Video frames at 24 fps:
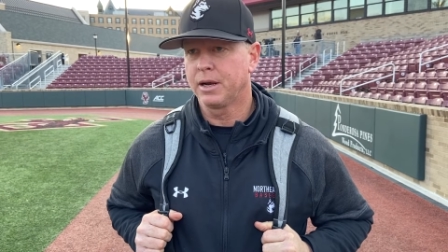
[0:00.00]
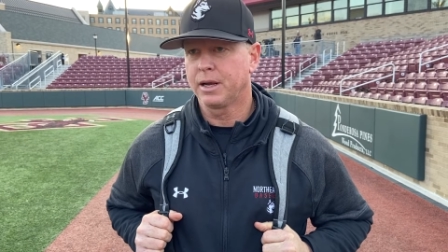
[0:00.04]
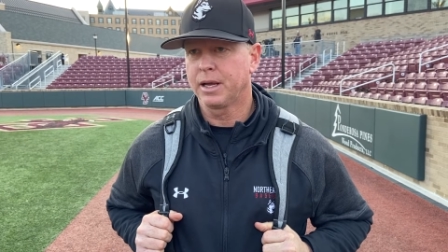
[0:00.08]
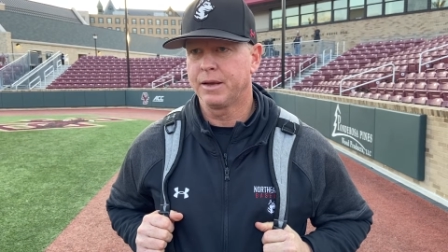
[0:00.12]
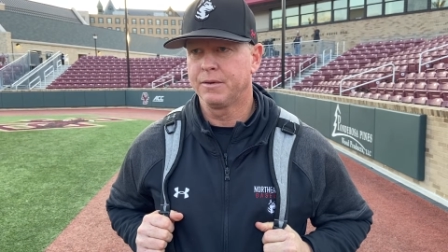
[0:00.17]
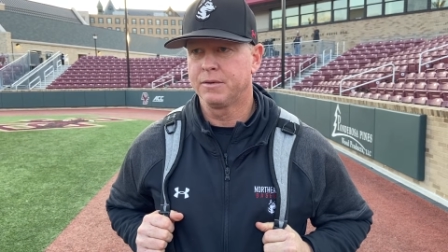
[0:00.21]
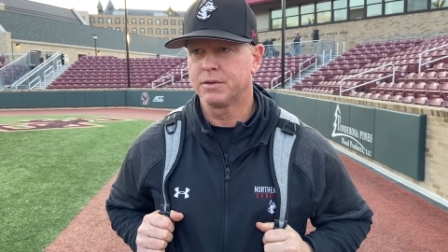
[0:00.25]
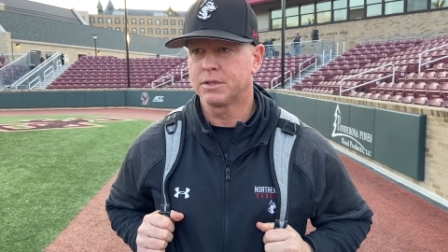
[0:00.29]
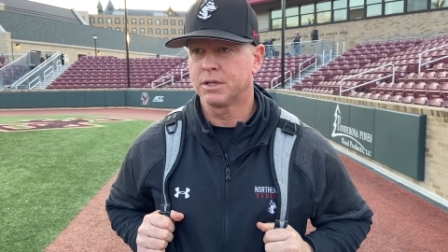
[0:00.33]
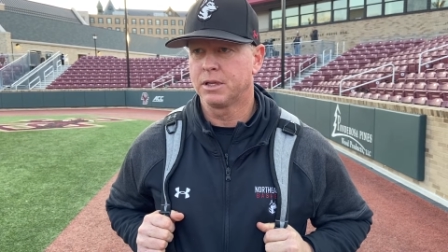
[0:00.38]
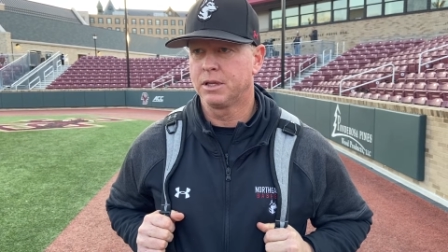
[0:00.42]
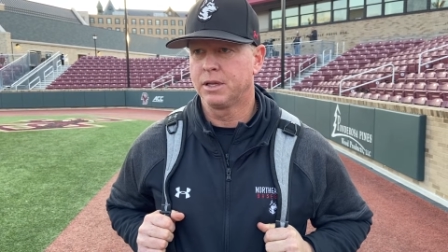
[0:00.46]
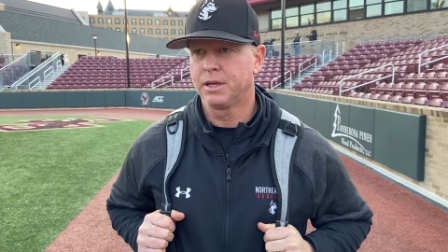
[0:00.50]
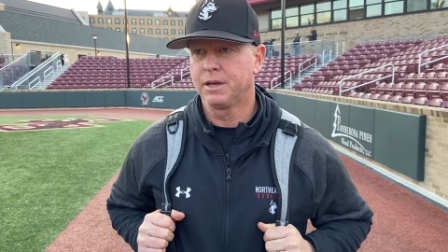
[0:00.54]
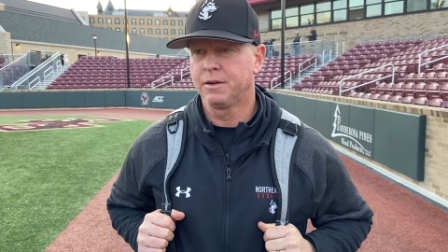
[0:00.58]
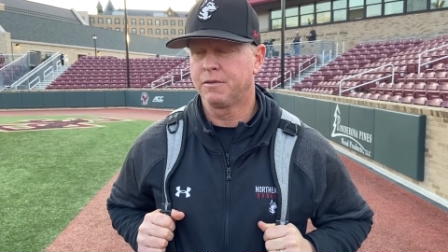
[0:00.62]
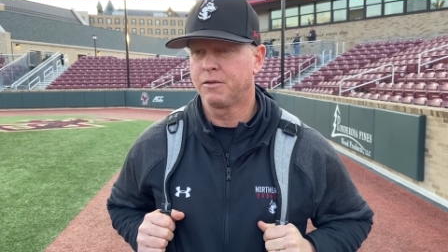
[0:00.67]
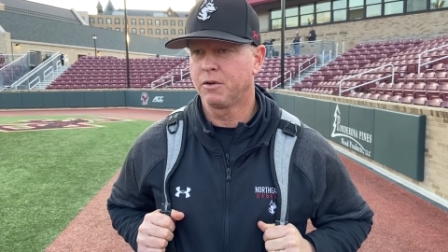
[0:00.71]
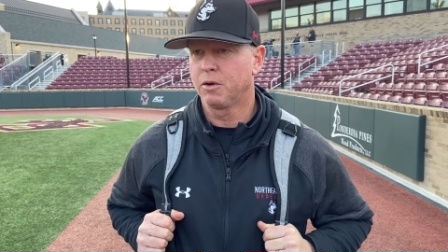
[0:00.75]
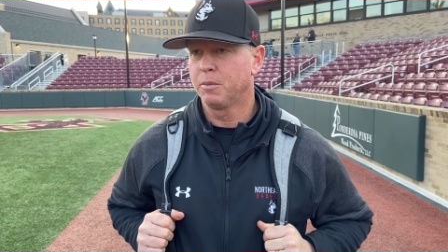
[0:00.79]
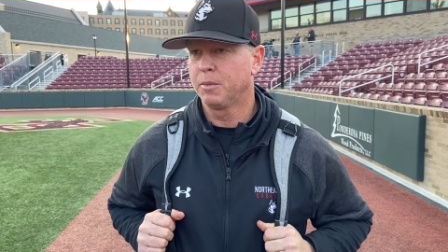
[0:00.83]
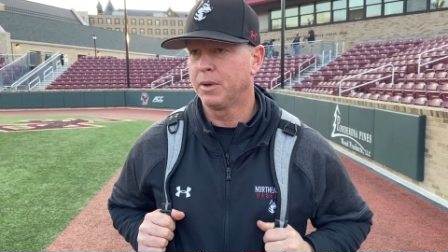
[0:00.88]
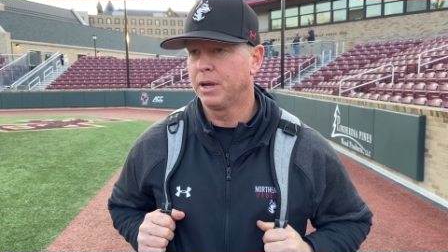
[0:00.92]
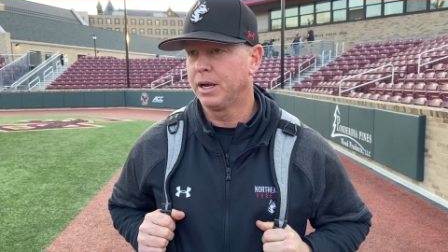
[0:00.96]
gave us a lead
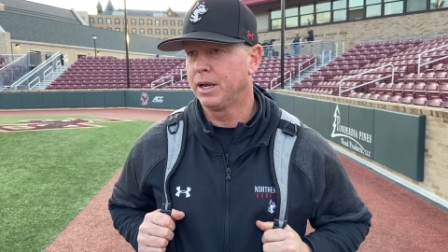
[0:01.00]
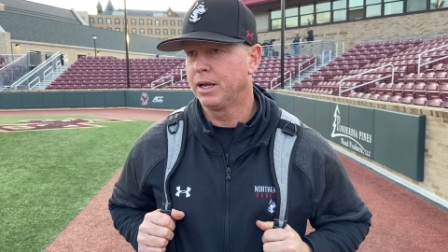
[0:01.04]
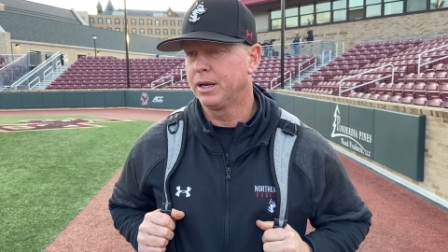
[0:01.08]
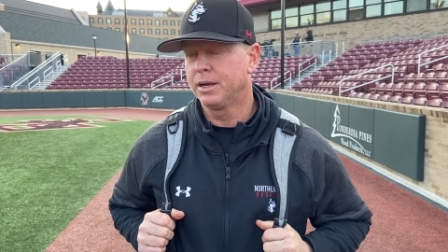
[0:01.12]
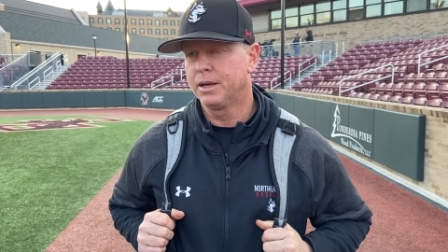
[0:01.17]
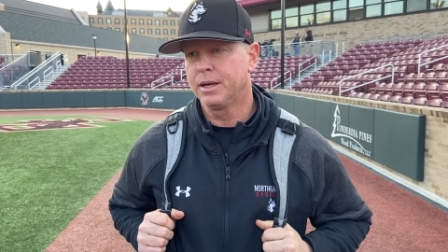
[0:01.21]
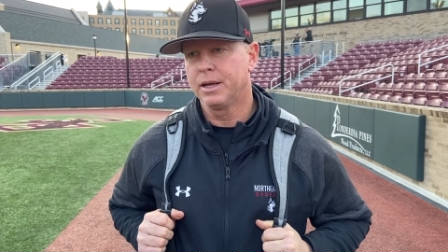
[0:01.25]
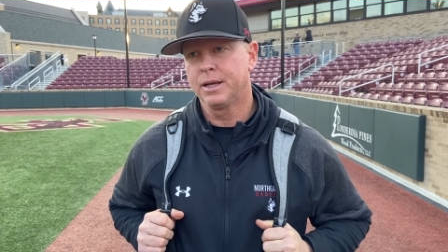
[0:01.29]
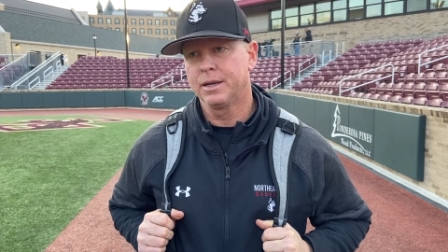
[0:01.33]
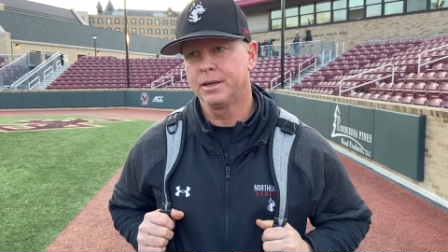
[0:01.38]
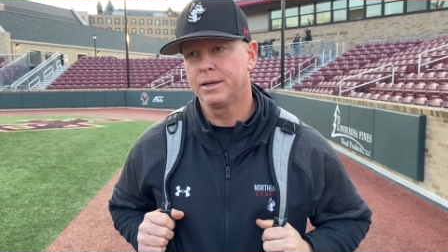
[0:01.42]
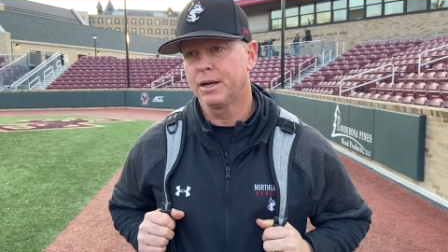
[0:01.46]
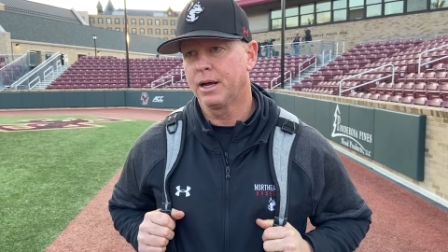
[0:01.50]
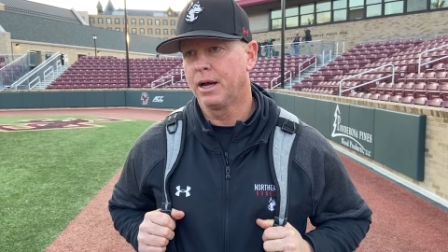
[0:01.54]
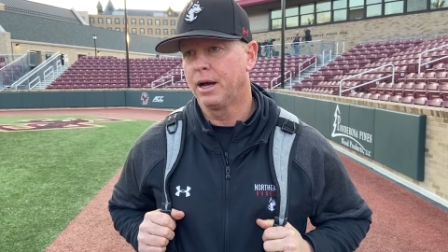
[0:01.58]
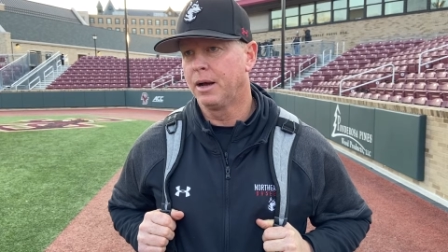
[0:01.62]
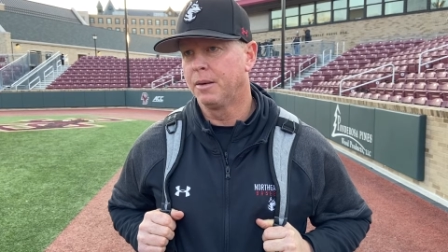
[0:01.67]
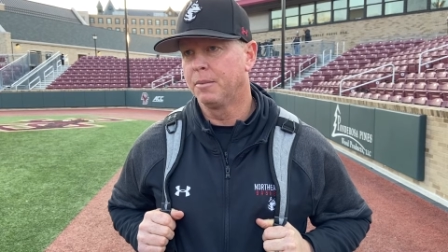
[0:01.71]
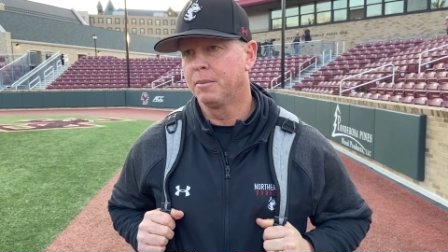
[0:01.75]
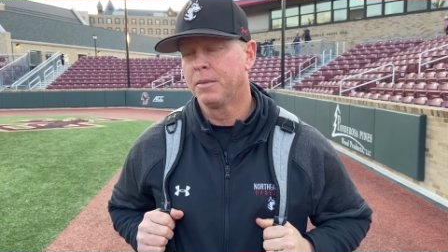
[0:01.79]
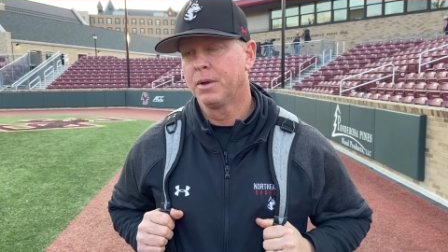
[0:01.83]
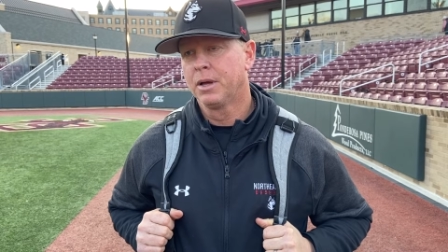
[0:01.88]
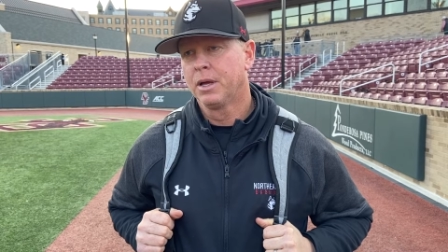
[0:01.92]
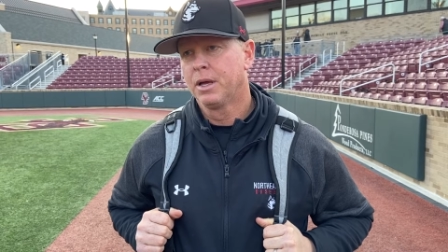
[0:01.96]
for a minute, and
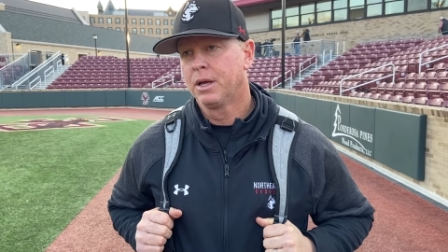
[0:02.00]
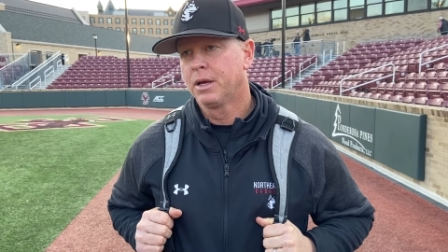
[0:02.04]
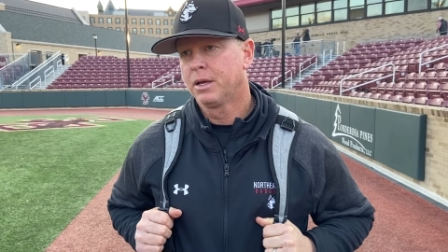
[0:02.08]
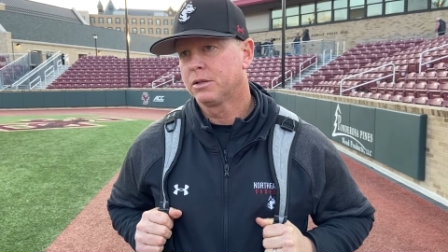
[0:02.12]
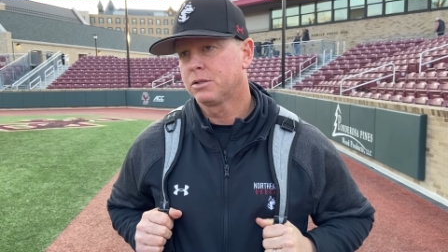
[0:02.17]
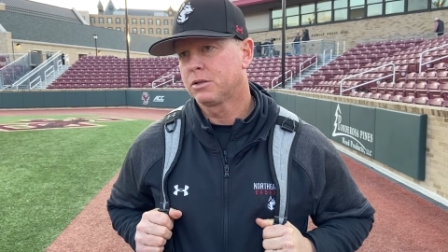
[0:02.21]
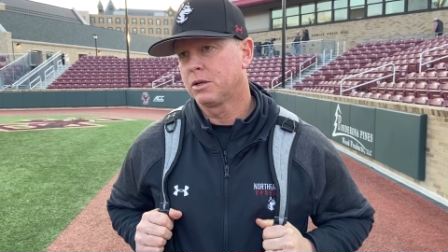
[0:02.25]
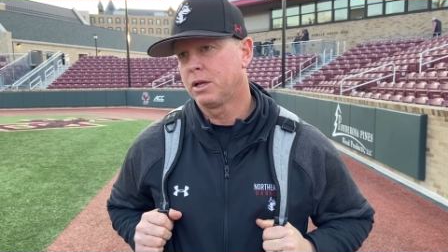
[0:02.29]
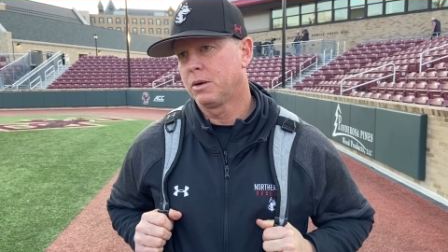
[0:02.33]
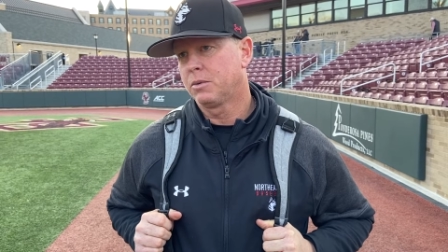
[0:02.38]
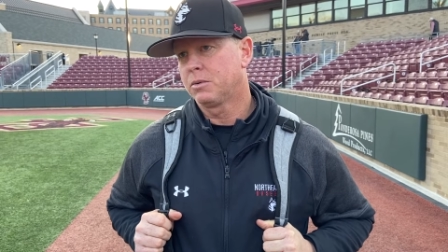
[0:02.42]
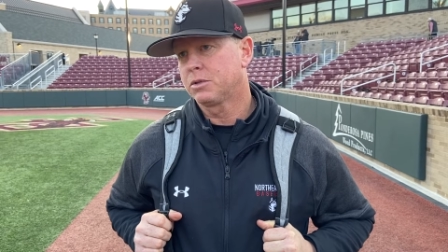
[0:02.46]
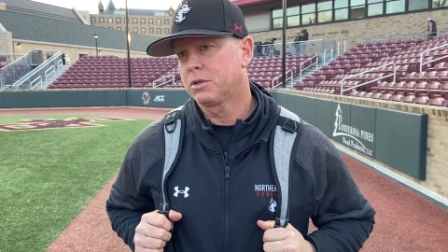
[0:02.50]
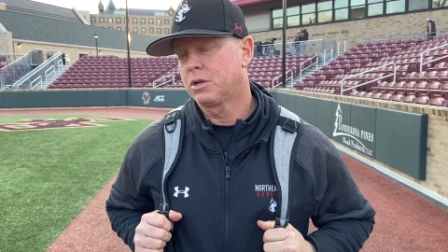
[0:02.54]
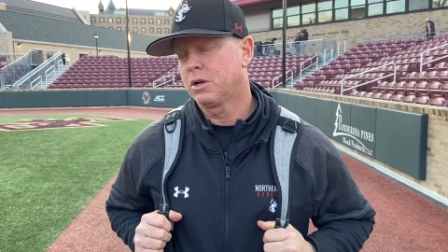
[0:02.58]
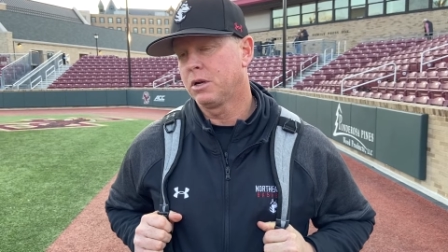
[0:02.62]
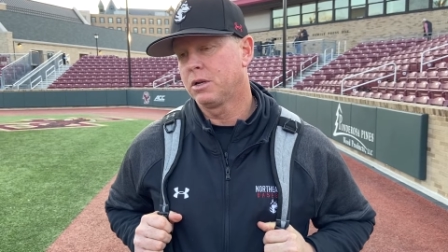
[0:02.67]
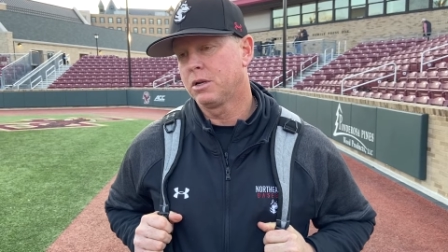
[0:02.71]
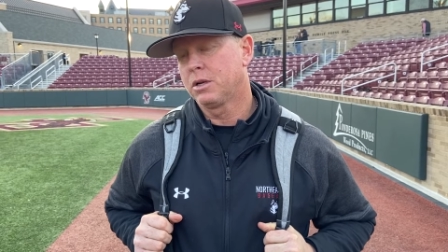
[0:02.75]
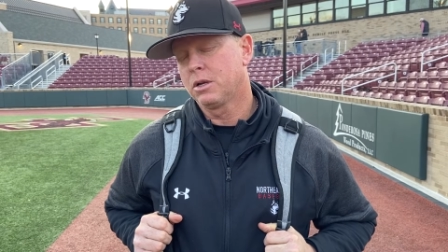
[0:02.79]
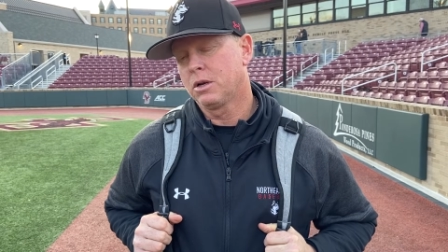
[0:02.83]
um, so that was good.